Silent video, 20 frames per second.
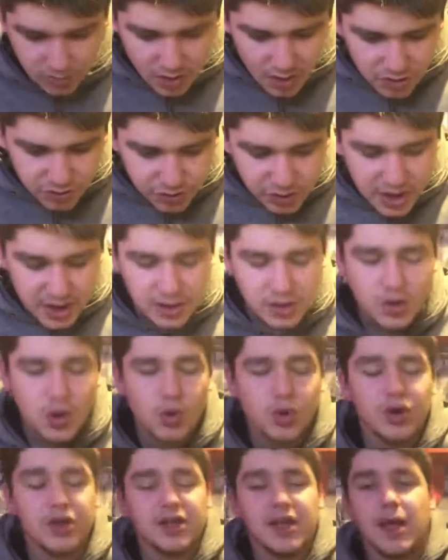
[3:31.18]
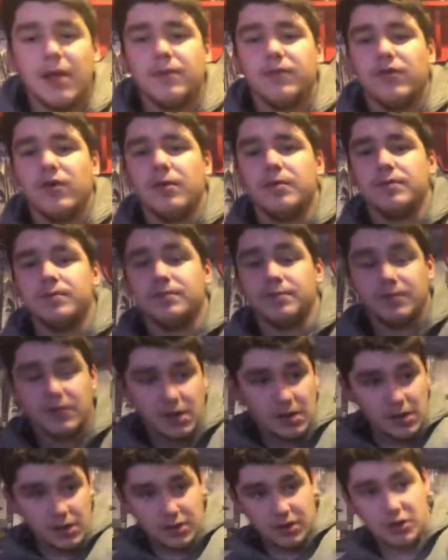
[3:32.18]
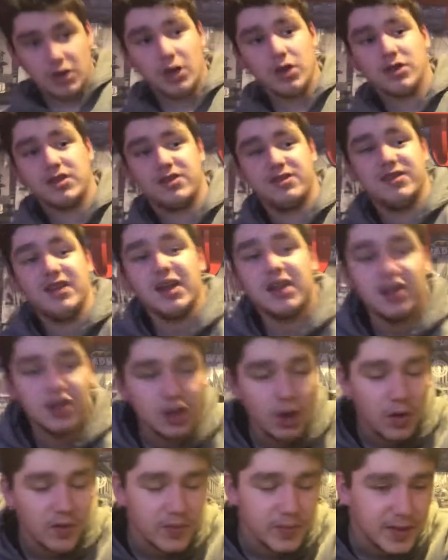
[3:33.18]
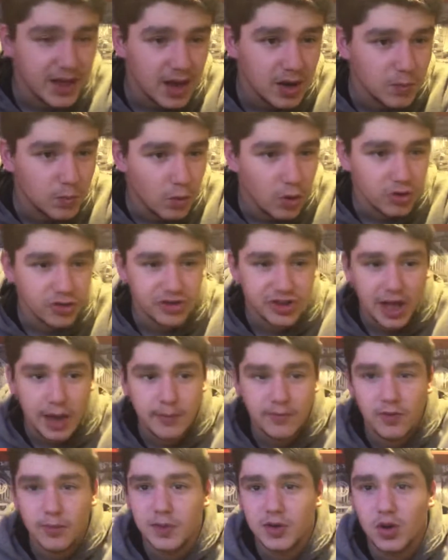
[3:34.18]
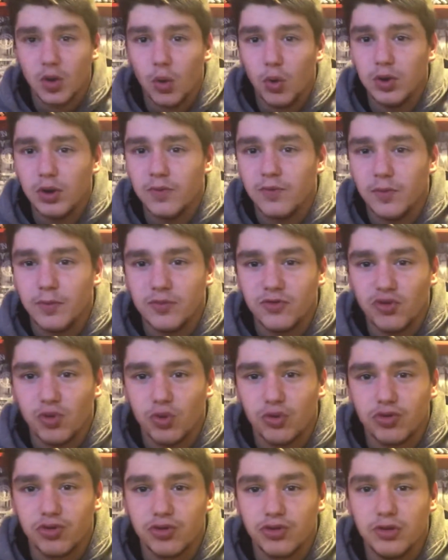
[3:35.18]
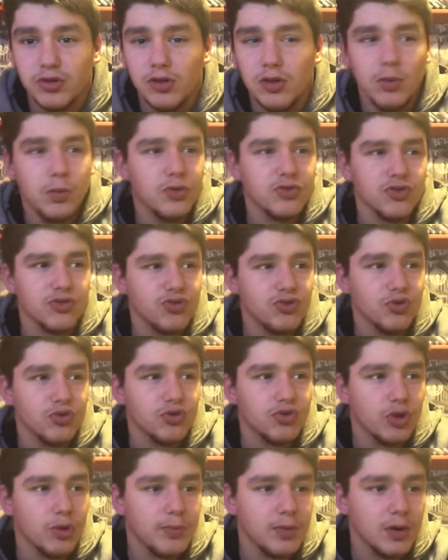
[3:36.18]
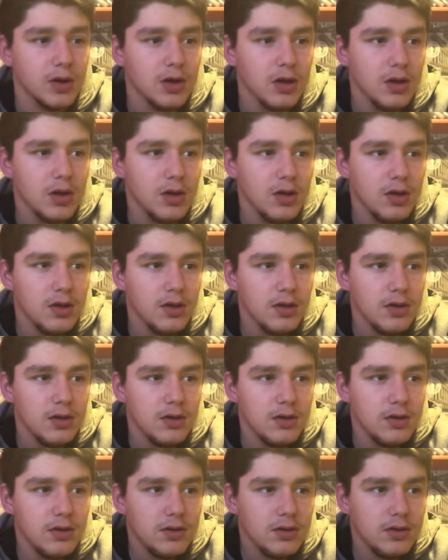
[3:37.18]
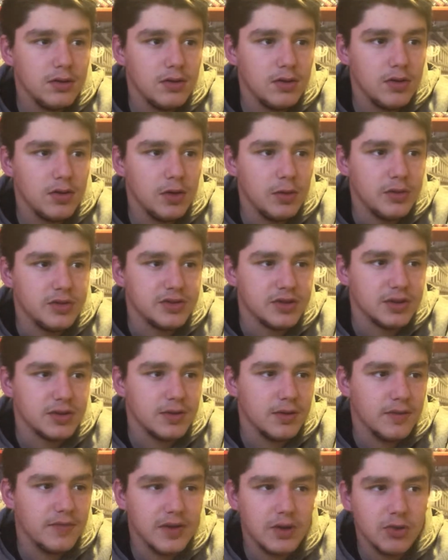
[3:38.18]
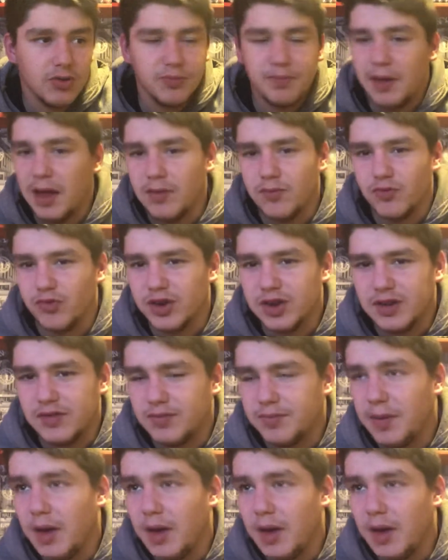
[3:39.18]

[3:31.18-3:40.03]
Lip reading: So yeah, the second goal from Callum Watts came from a corner from George Cooper. Who is it? I think it was Ben Rees.